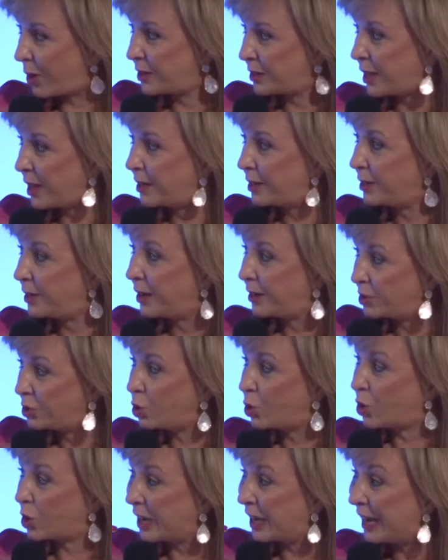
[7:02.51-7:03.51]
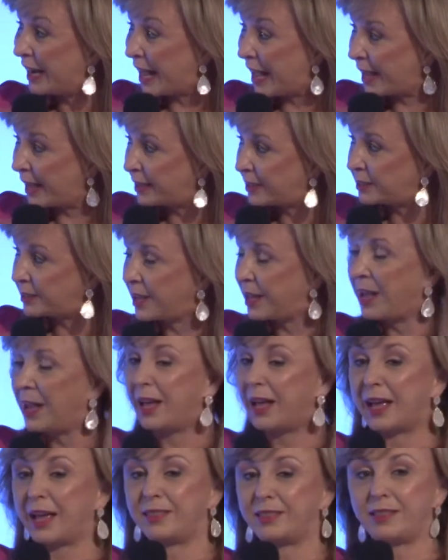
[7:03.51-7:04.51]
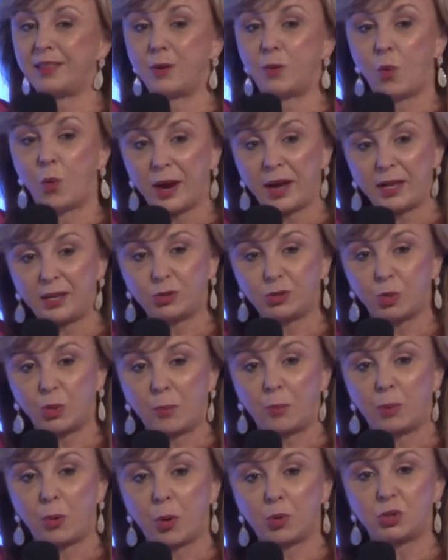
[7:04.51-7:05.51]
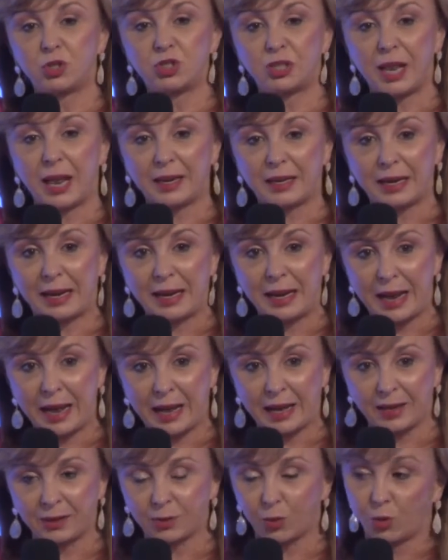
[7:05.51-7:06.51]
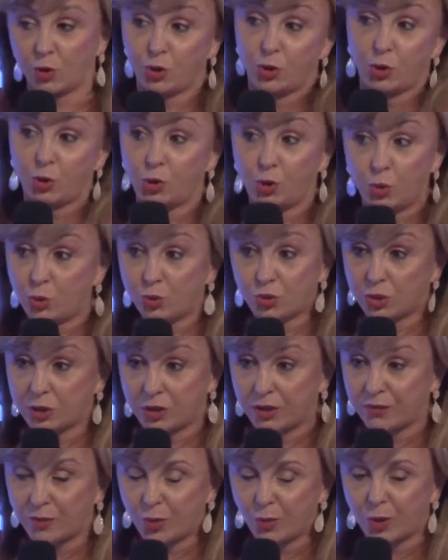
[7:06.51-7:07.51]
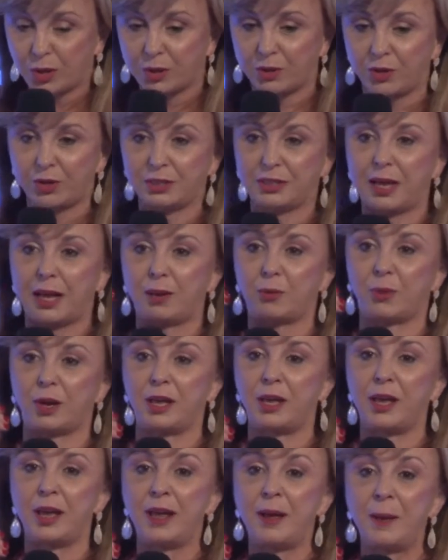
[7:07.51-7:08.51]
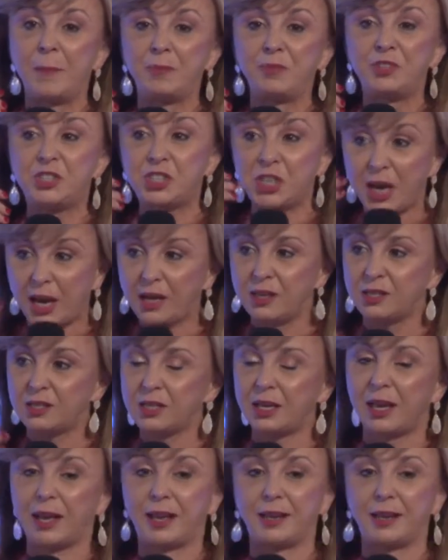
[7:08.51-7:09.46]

And your client and the way to approach that client, or your user, if you want to call it that way, changed.